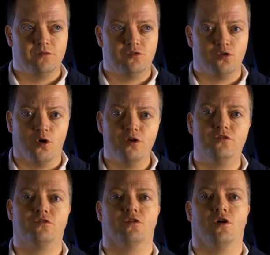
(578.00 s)

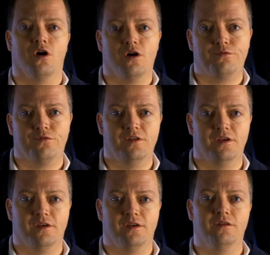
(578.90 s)
choice of
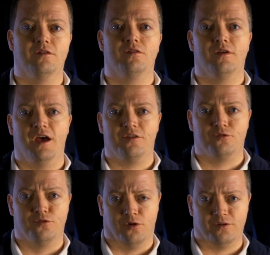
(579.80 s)
the
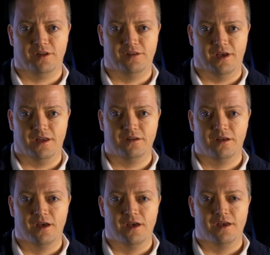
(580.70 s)
astronaut in the end
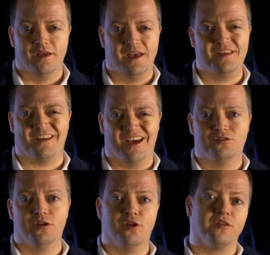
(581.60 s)
is
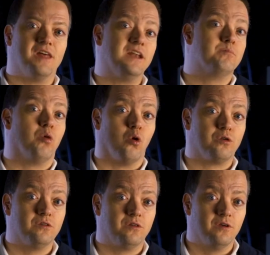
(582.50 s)
actually not that
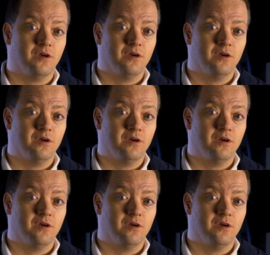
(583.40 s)
important.